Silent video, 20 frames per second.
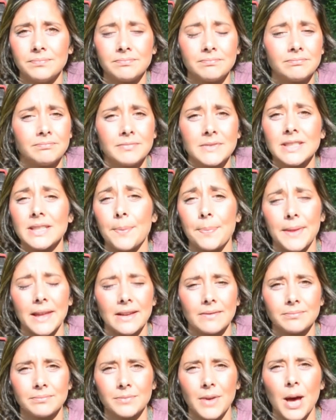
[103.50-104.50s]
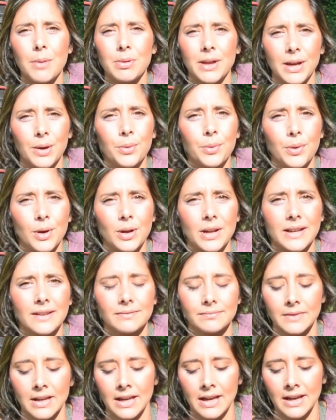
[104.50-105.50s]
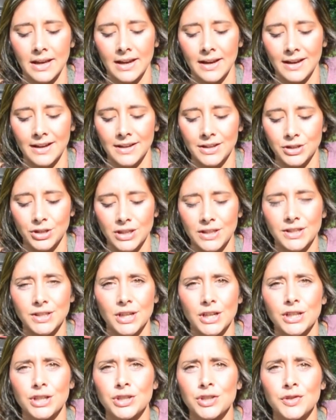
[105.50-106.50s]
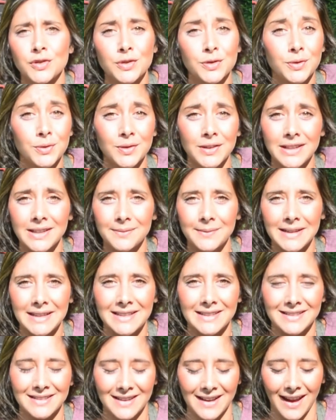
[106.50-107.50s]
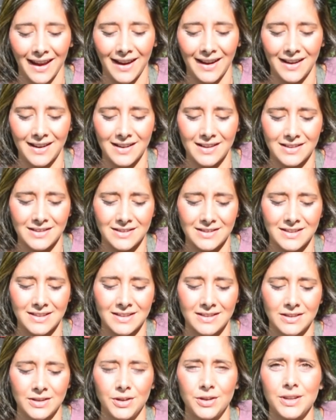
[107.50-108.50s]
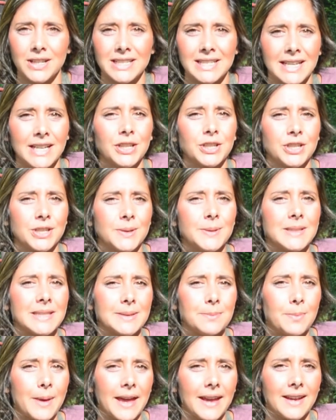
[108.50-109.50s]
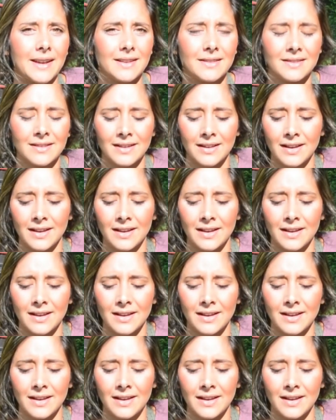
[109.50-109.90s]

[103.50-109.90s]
something, probably a hornet. She starts screaming, and you could tell she was in pain.